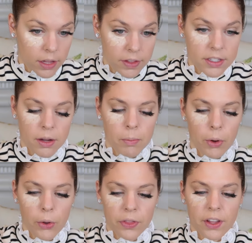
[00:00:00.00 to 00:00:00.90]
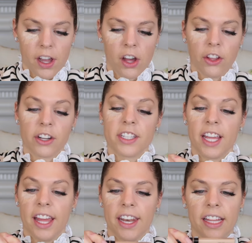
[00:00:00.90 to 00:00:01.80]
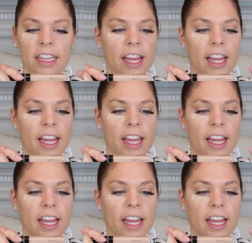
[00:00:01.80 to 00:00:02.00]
And these are both the color ten